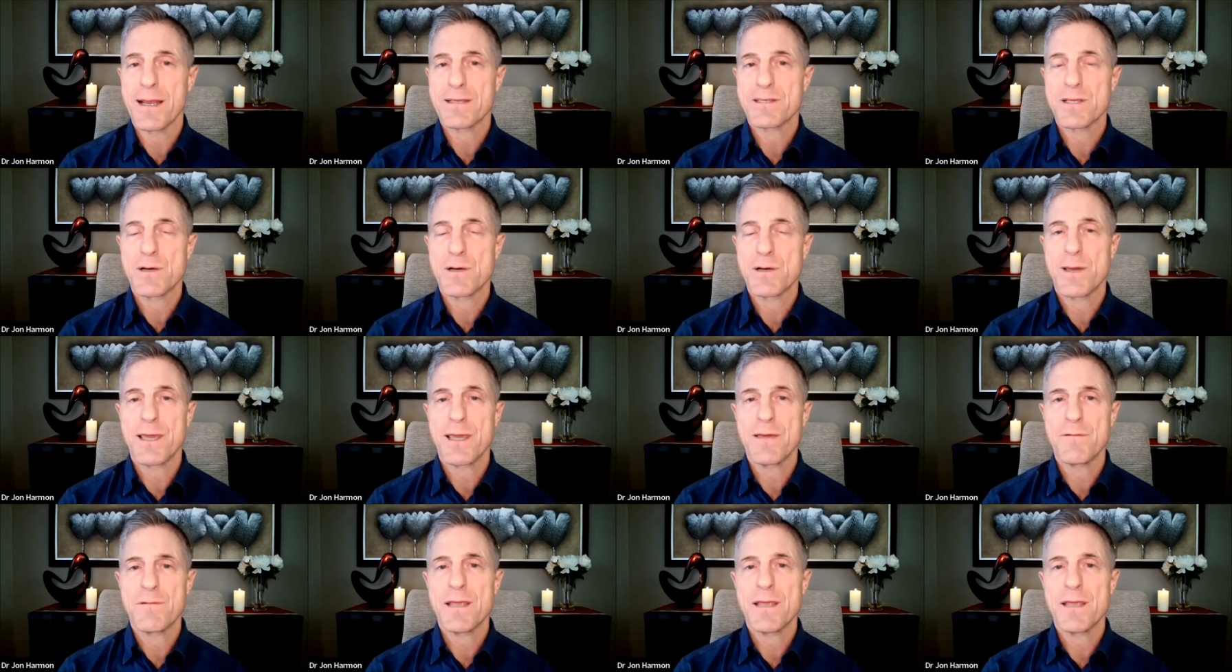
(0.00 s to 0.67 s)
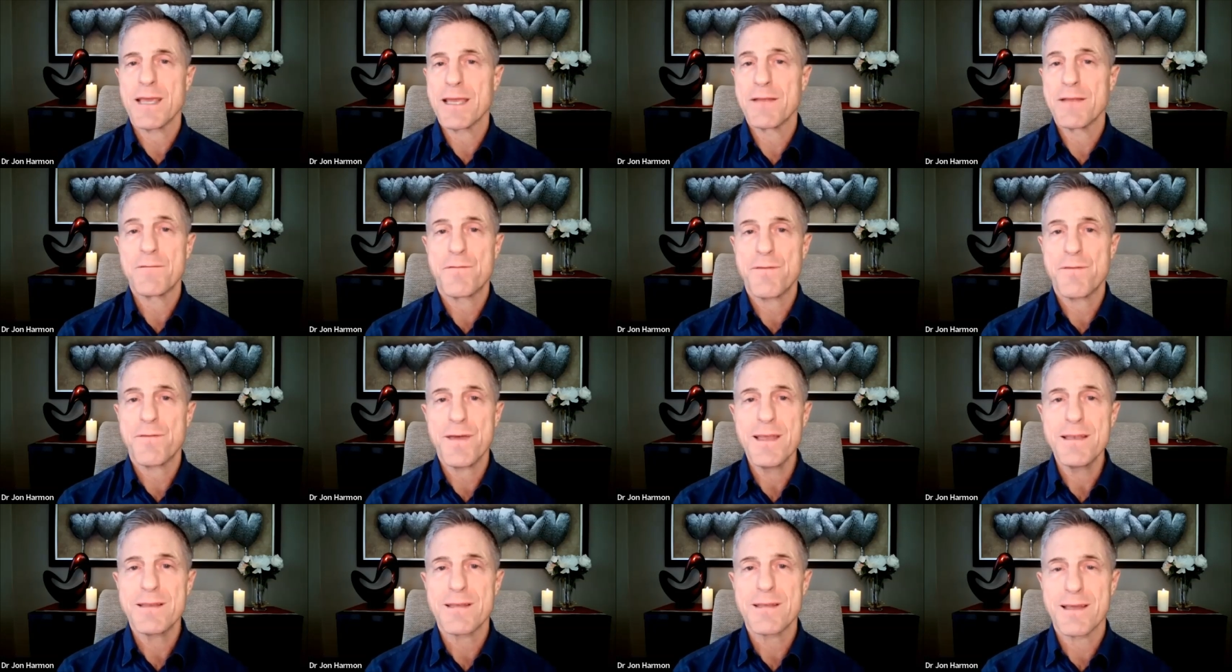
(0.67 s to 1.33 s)
So he
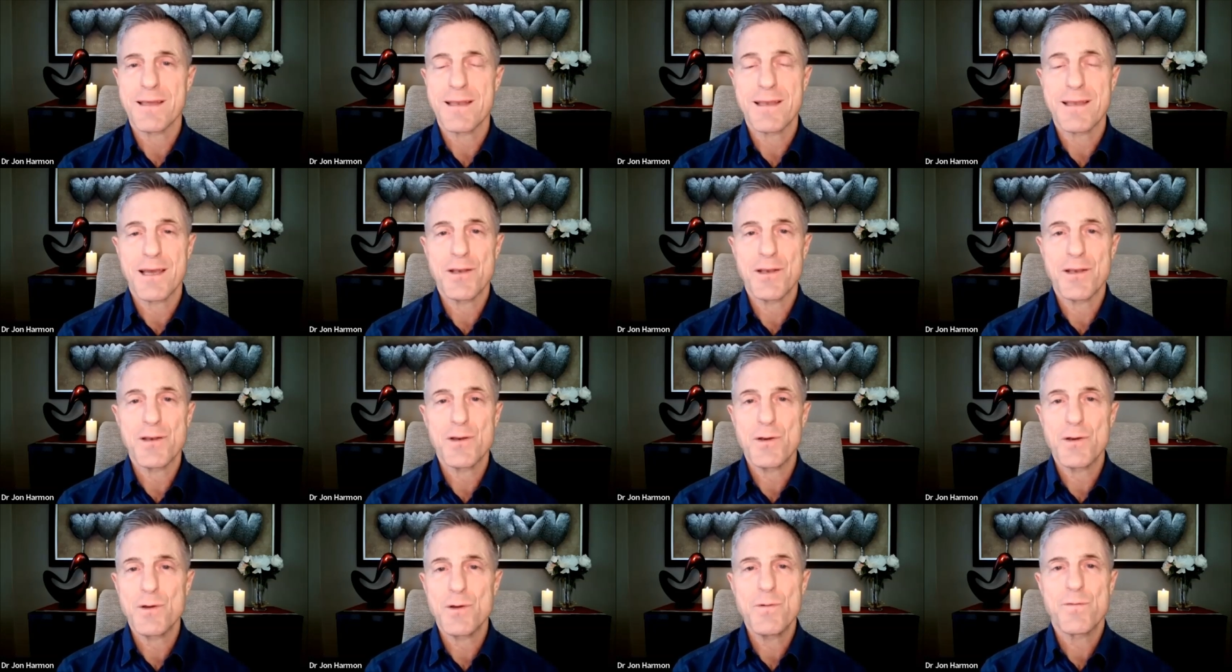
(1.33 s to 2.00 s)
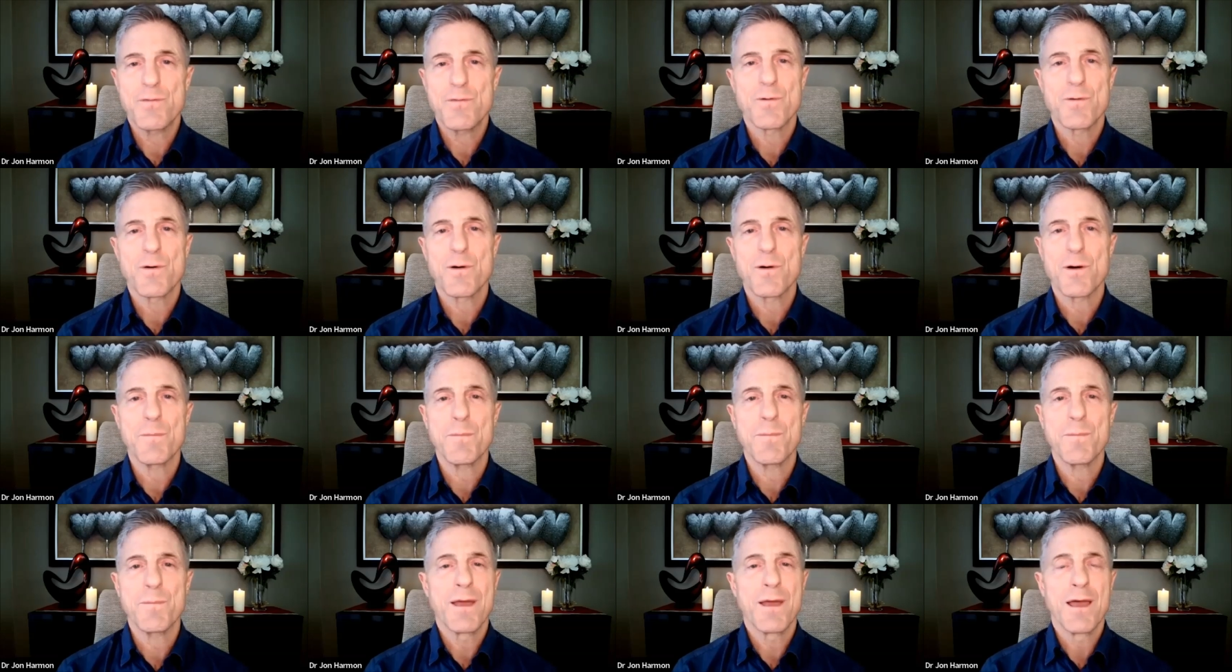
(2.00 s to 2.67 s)
invented a new
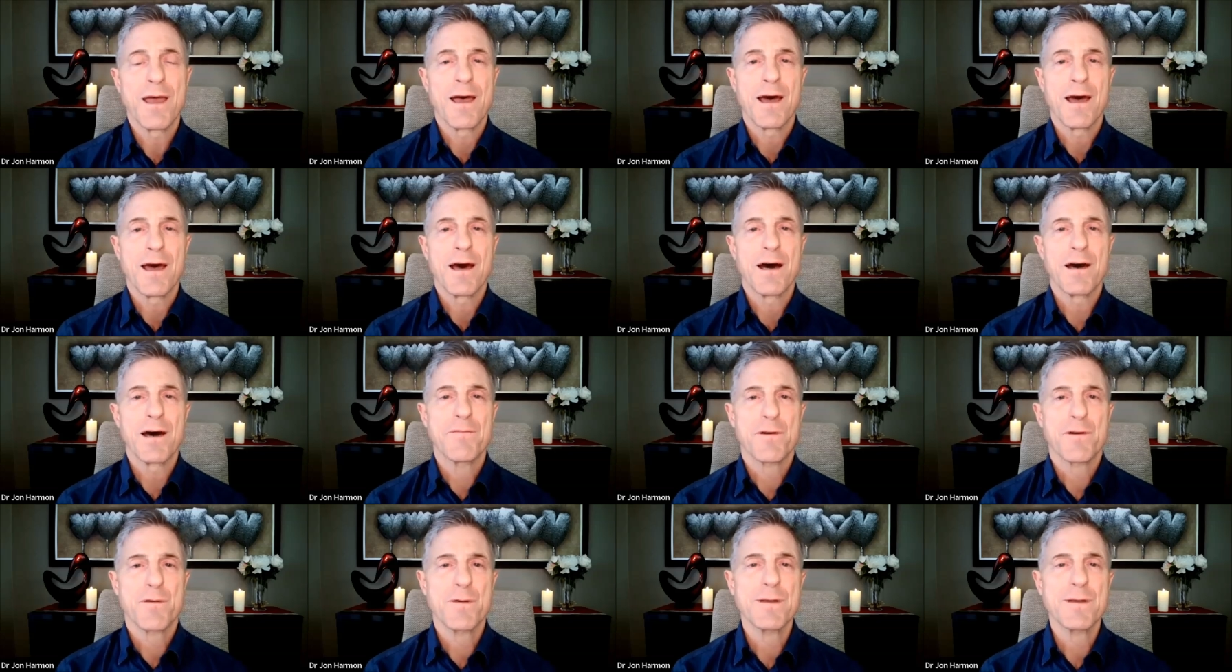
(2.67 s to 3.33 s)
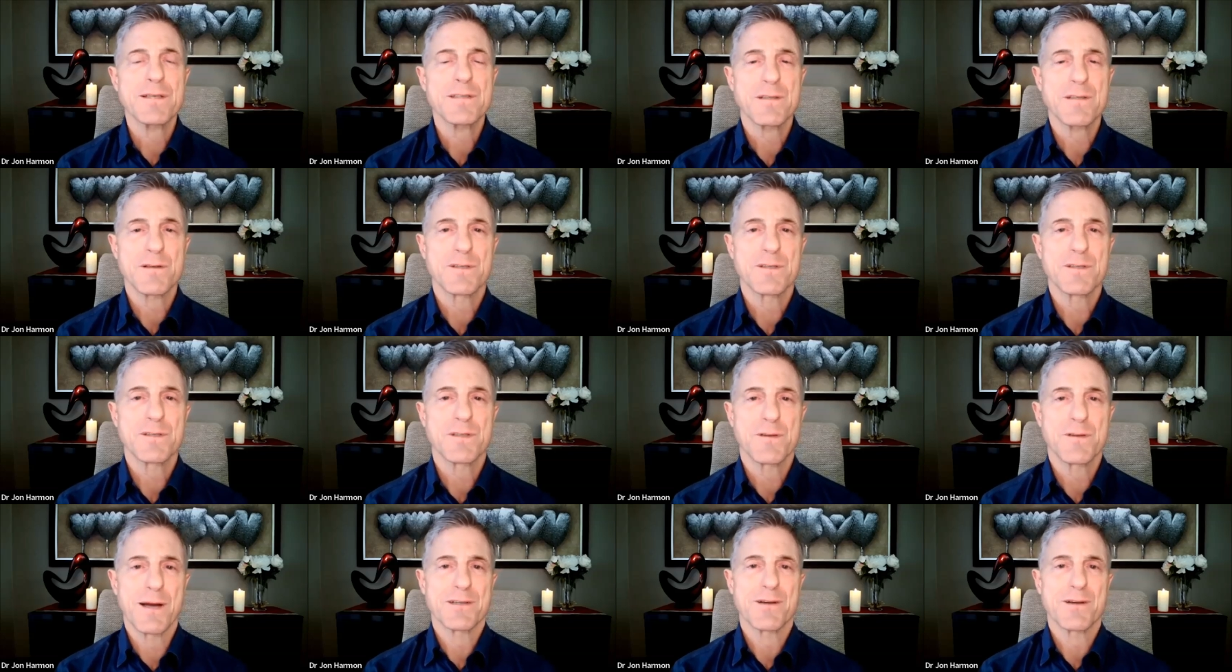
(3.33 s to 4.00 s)
form of crystal
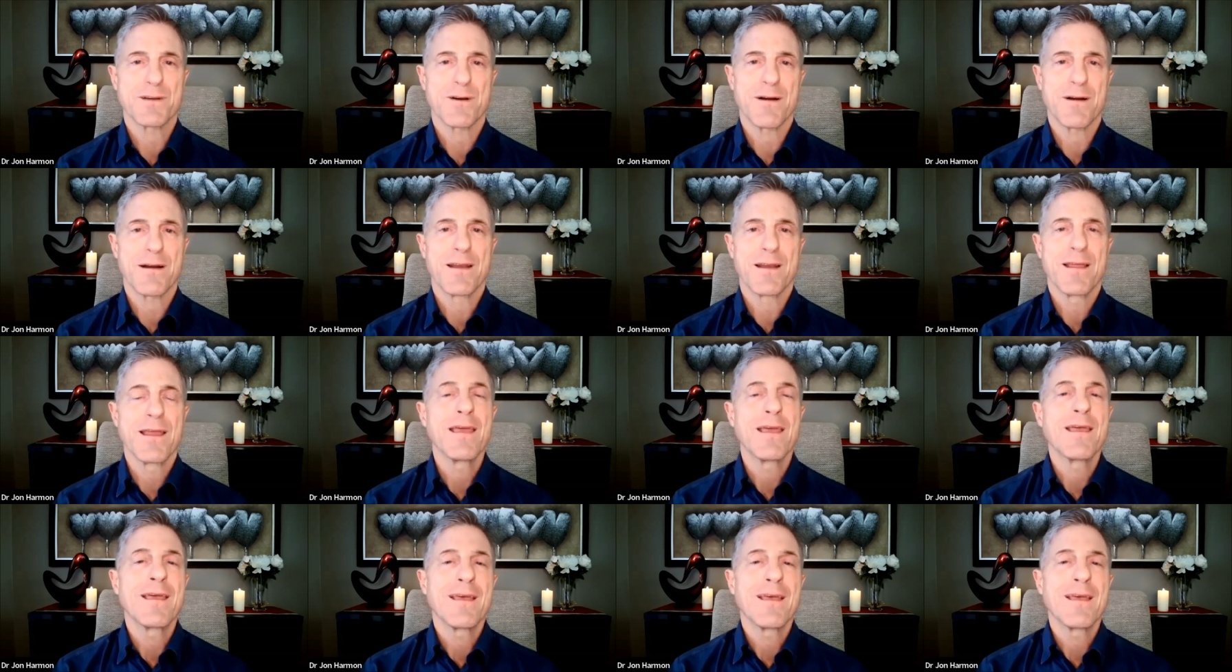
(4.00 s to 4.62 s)
structure.